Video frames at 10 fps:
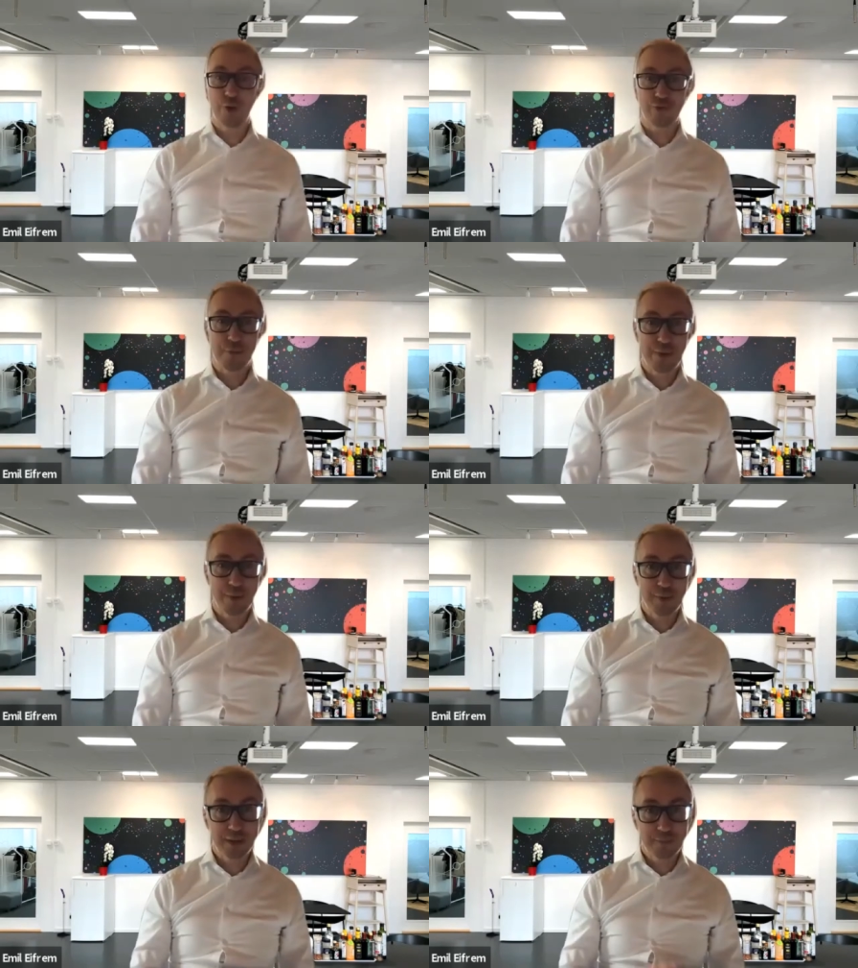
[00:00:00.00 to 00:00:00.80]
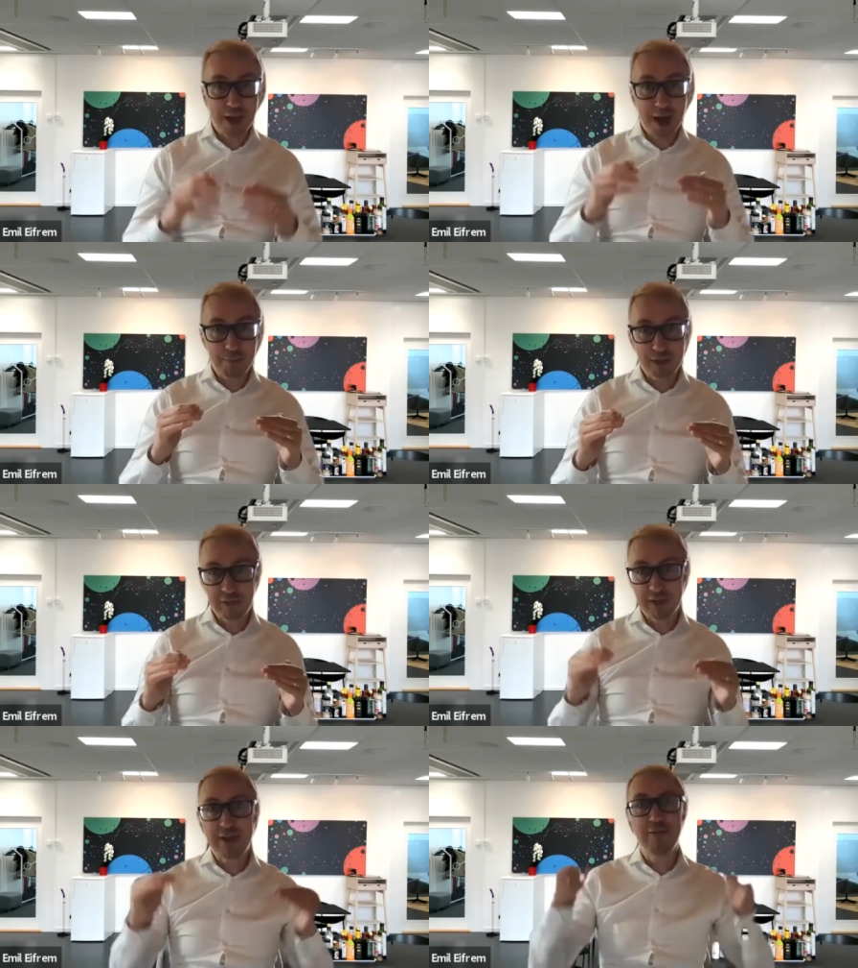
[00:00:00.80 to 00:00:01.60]
question. Maybe let me up
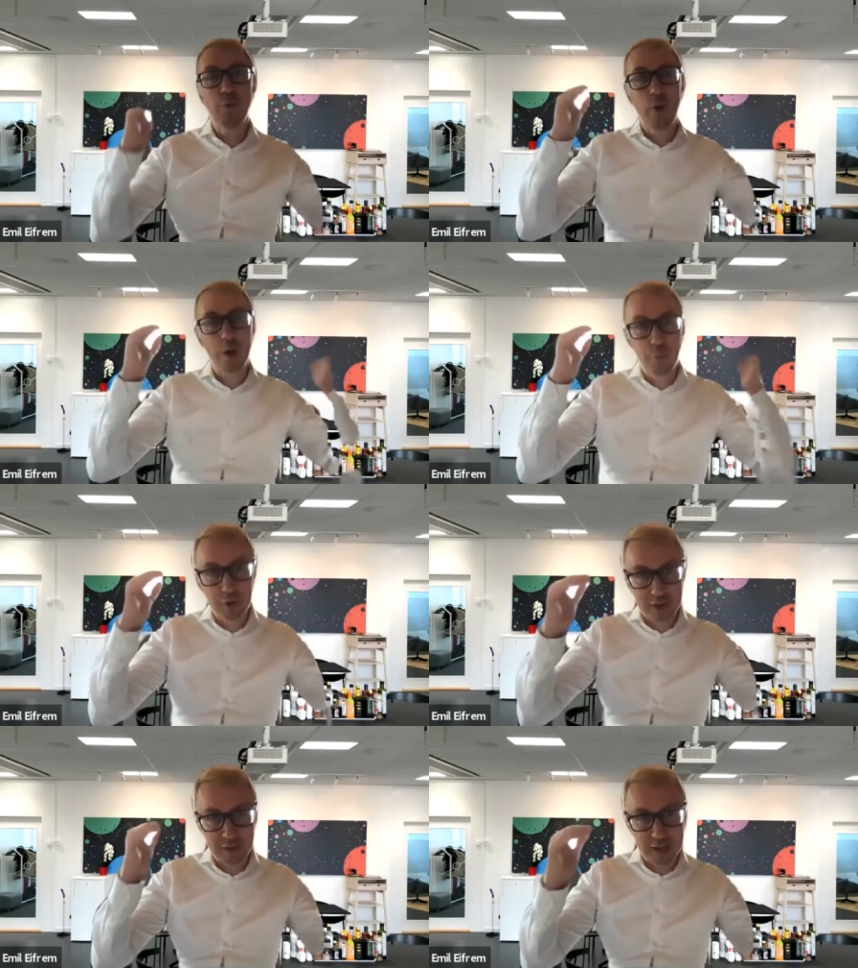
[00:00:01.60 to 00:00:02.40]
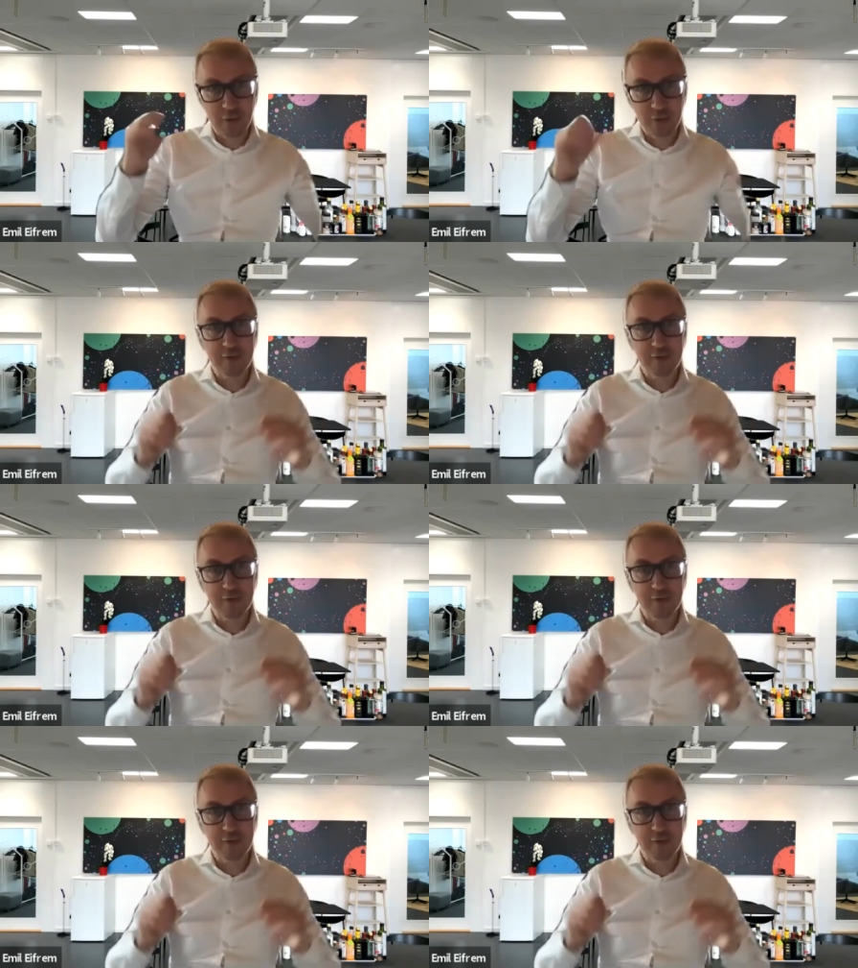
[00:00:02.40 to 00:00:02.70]
level it even one more level out.